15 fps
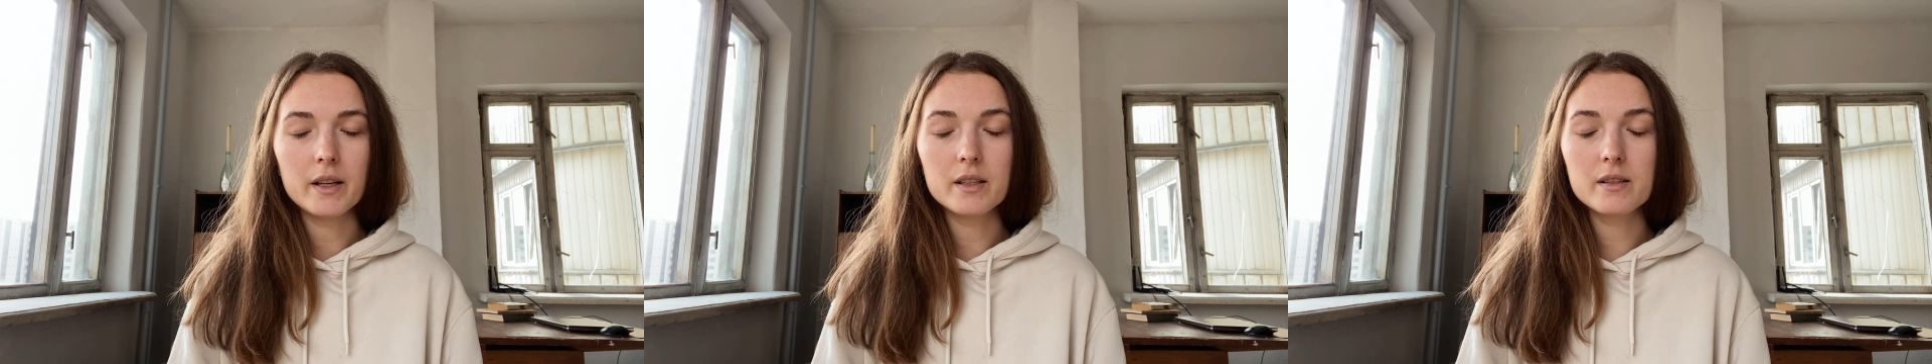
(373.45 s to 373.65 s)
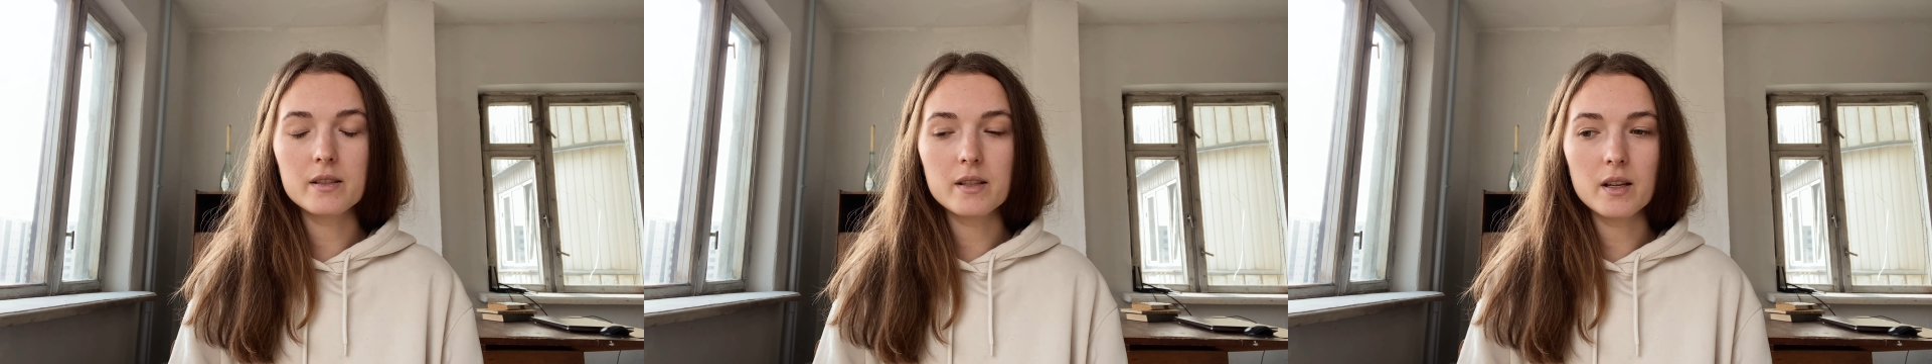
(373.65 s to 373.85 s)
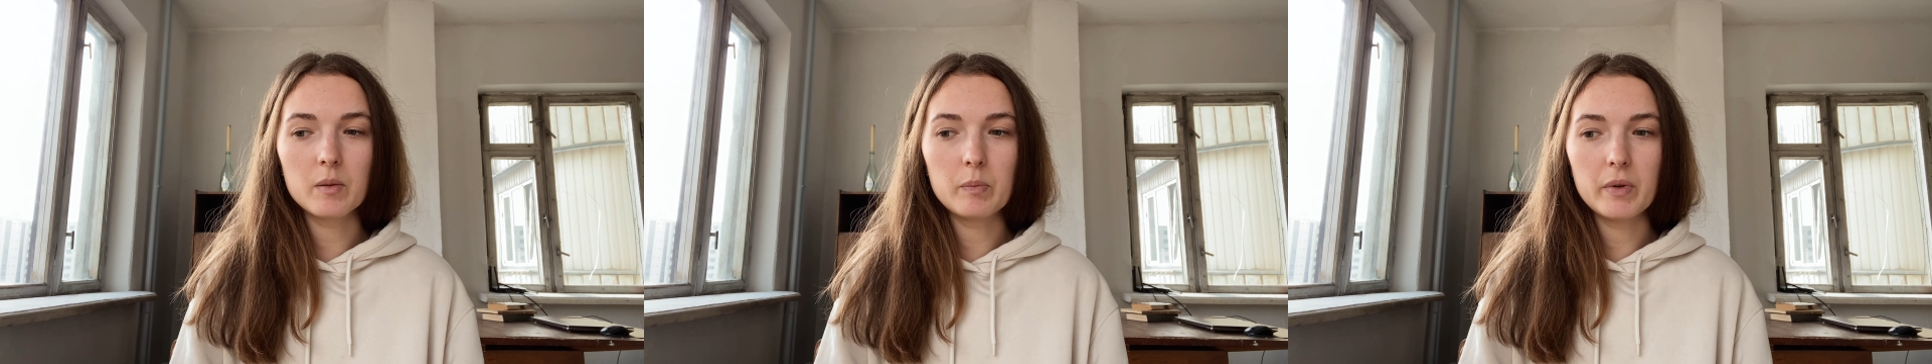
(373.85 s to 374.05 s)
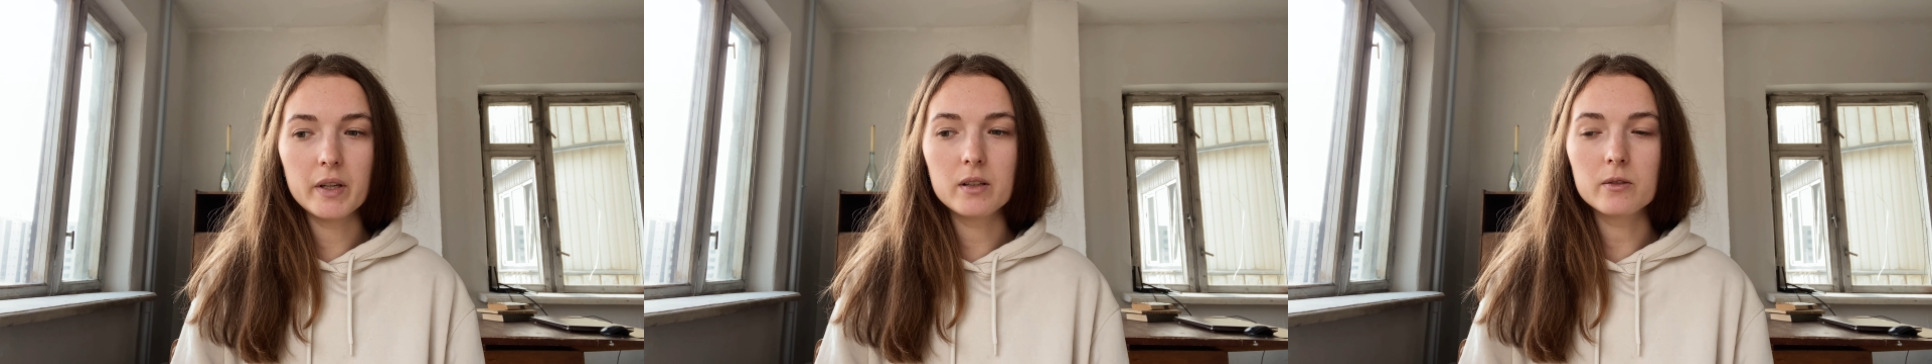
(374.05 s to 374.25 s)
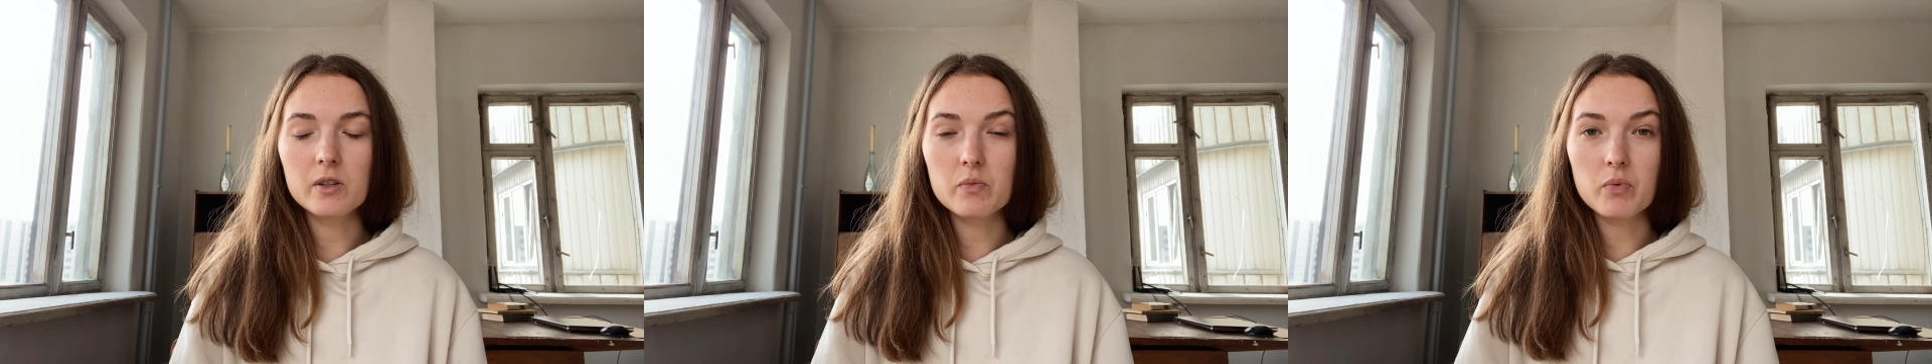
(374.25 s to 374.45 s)
It's a
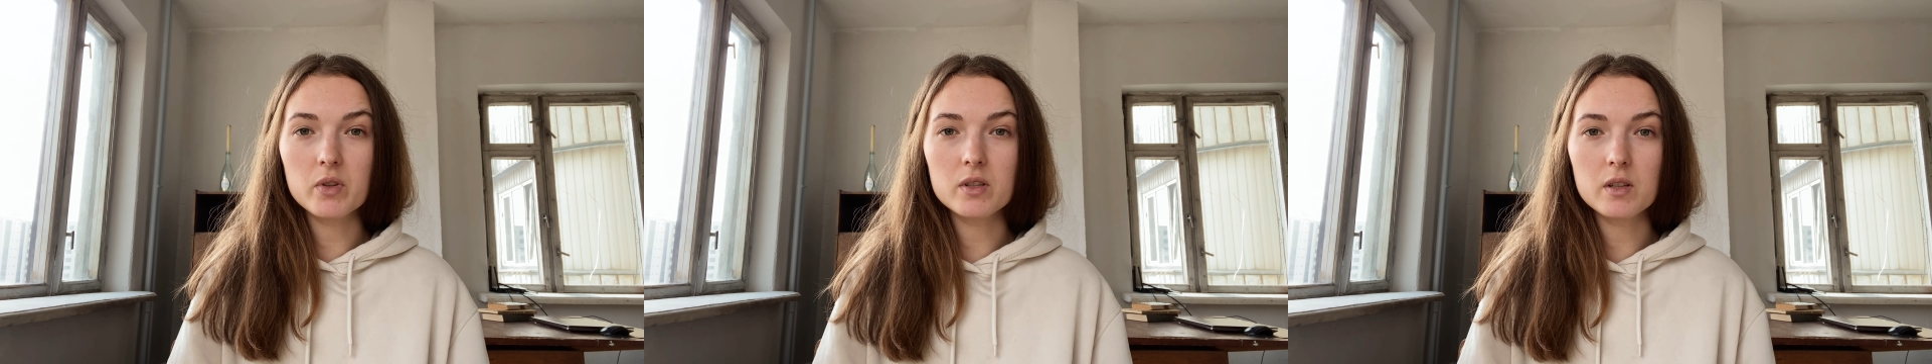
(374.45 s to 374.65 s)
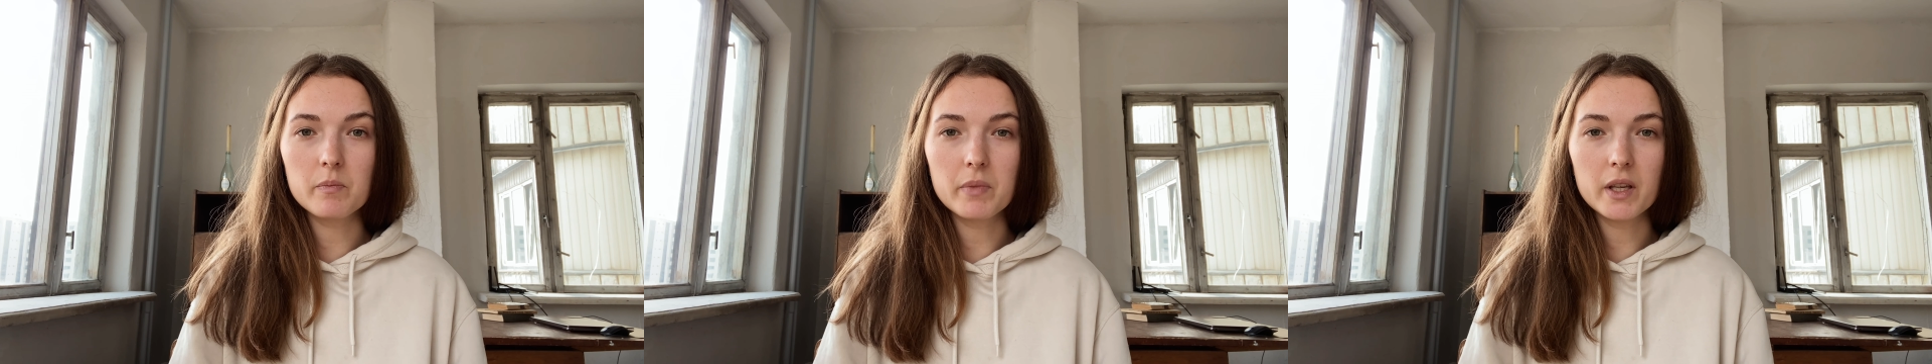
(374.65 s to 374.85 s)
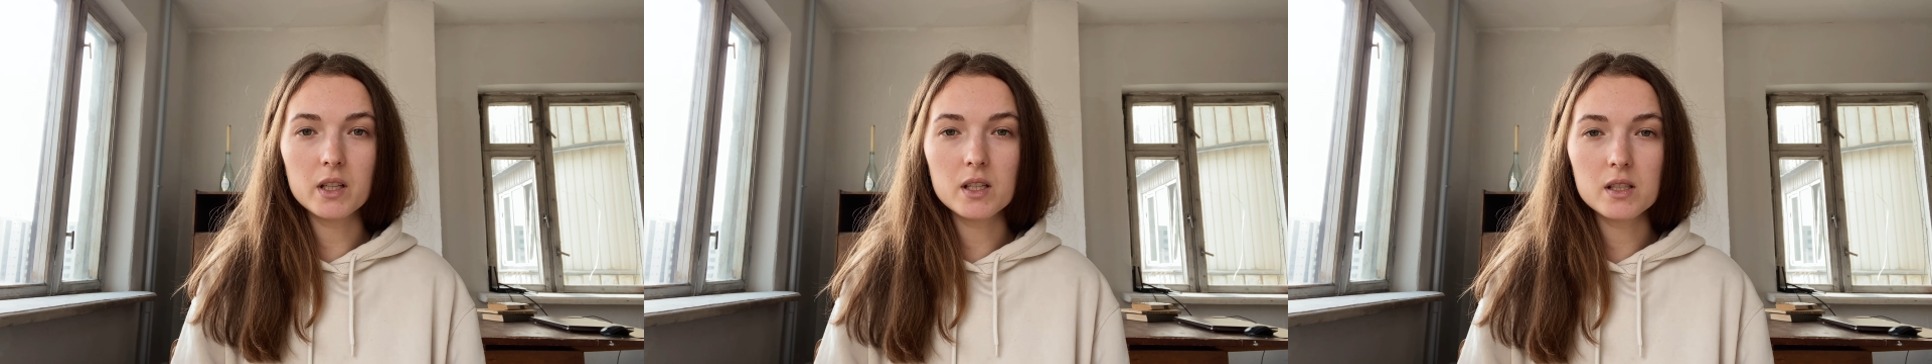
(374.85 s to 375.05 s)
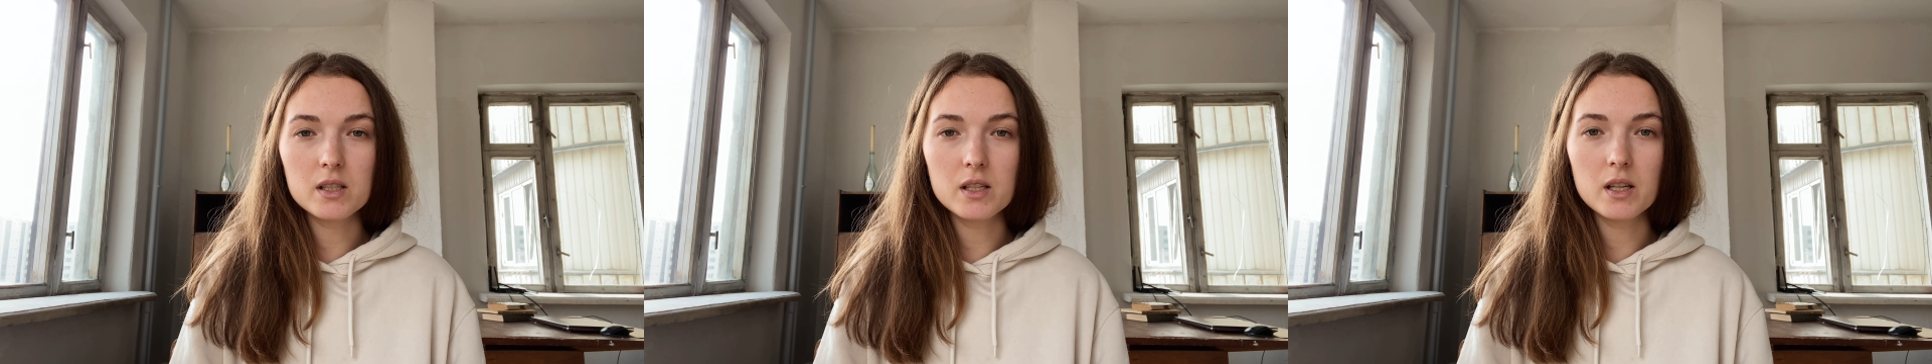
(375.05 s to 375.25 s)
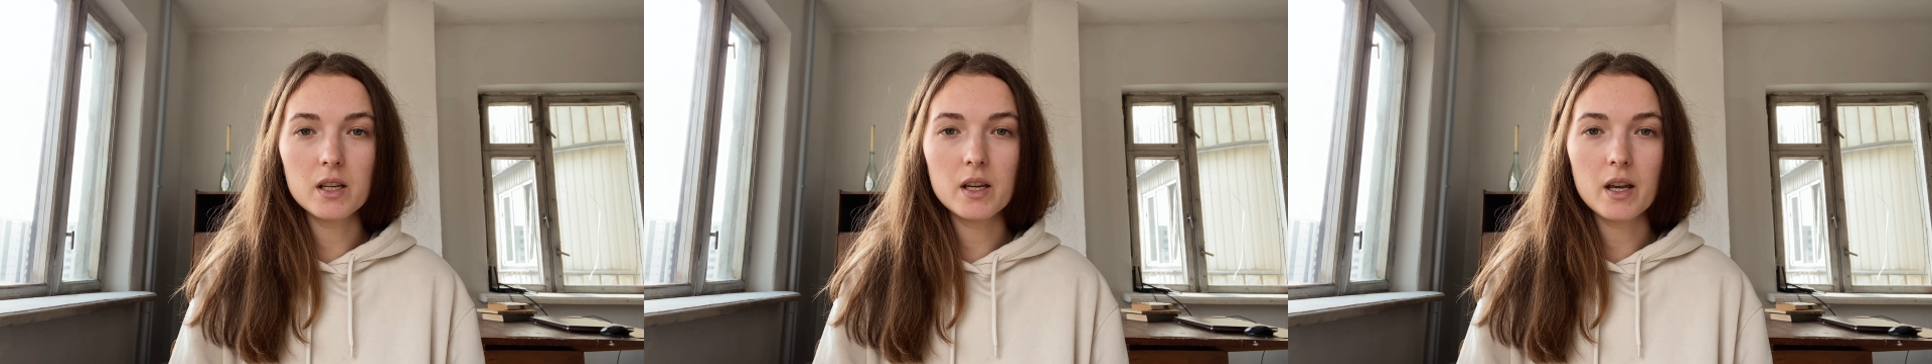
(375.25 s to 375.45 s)
big
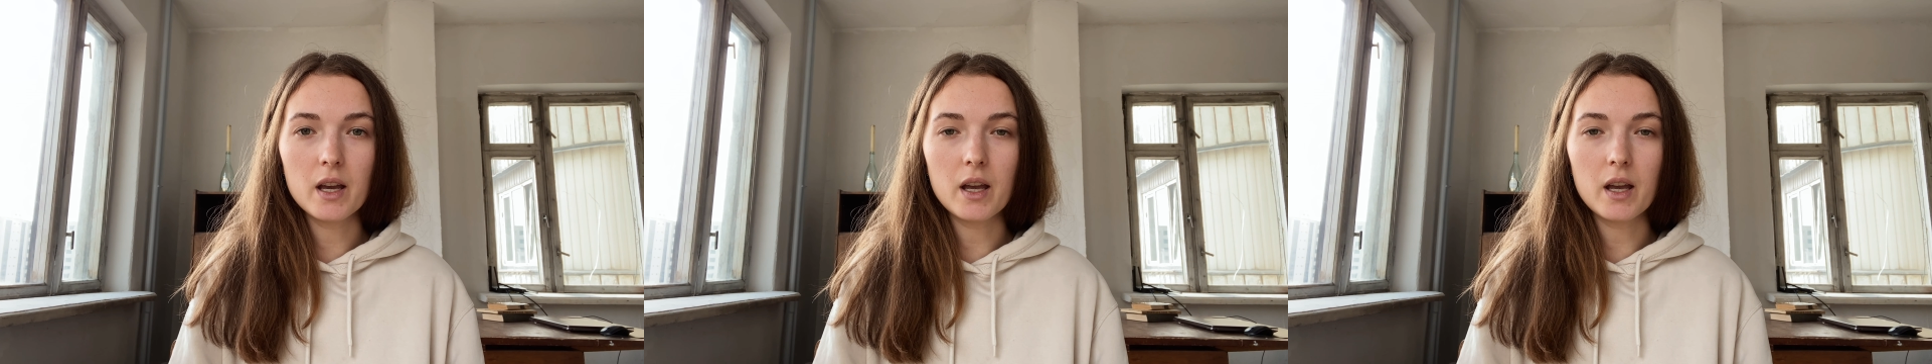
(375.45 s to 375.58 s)
responsibility,